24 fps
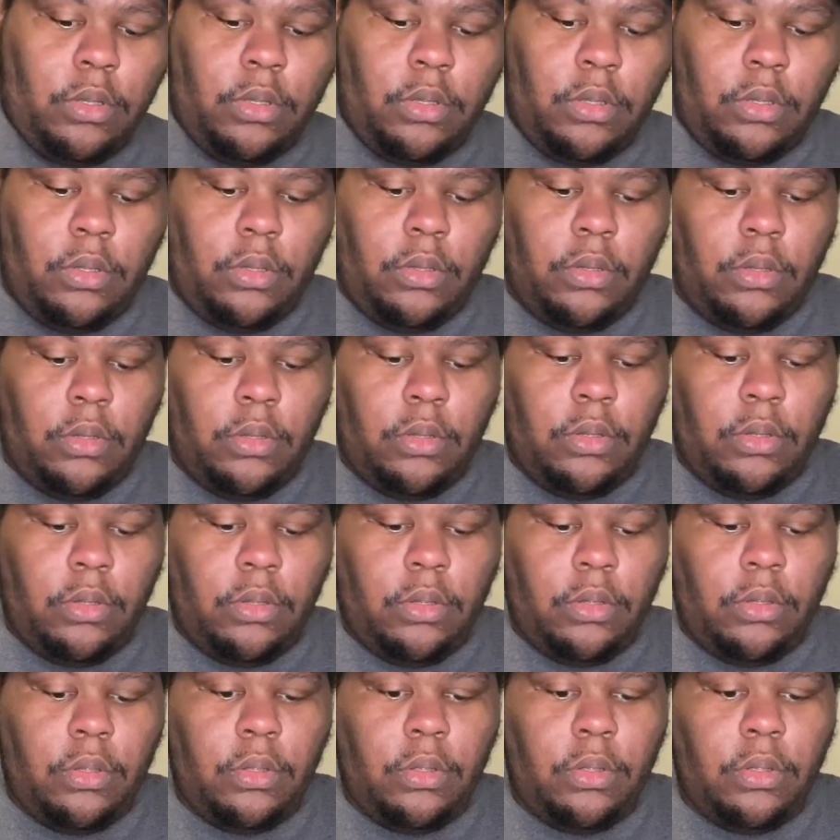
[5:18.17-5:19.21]

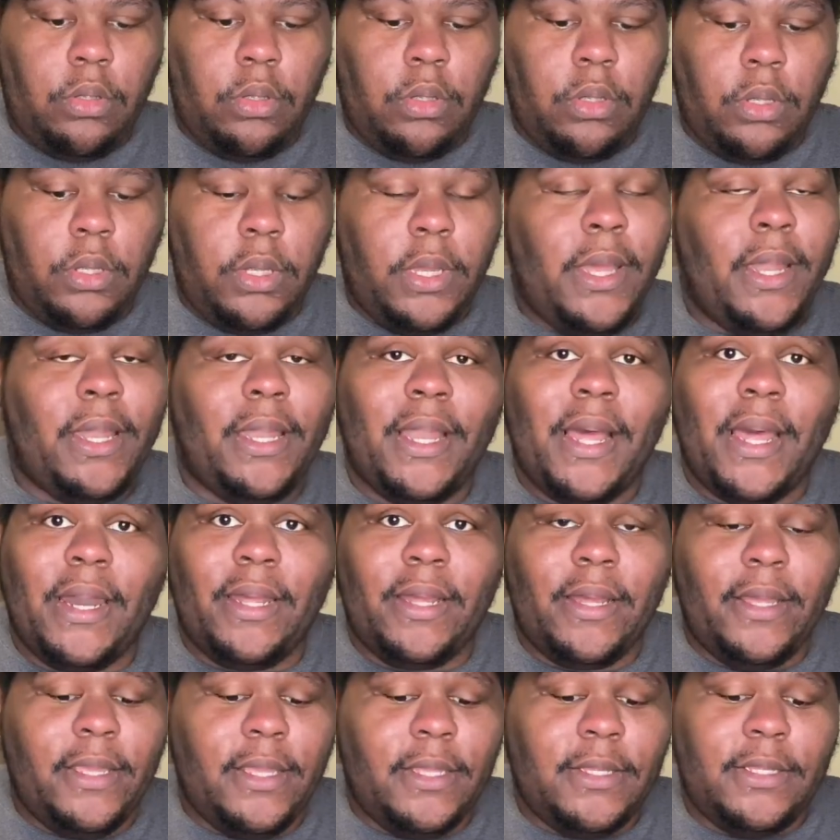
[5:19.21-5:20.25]
A lot of
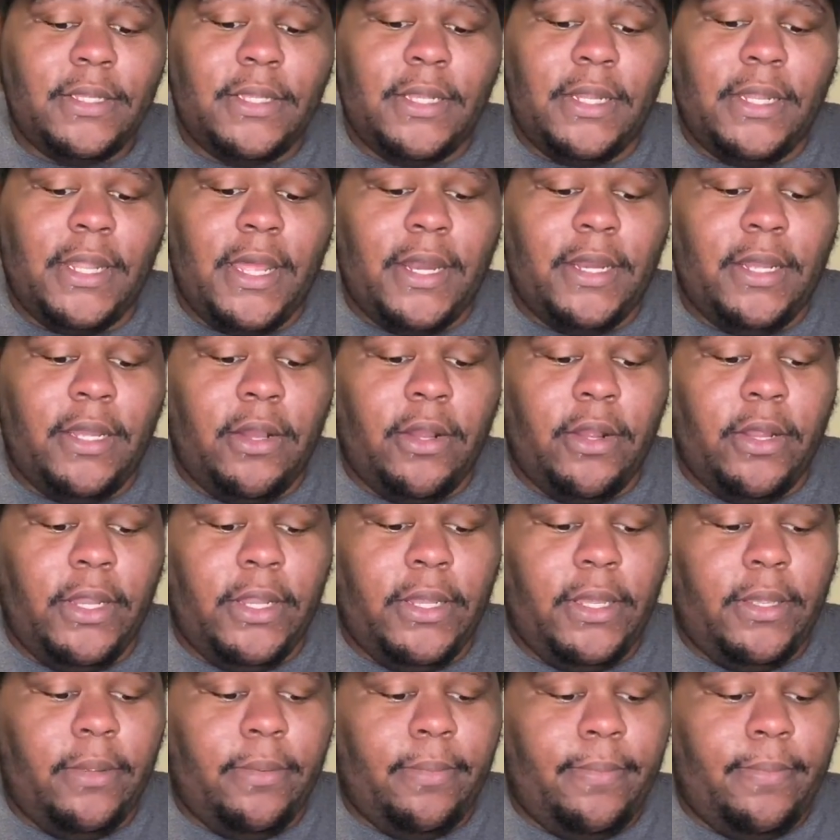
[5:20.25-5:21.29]
onion and a lot of garlic.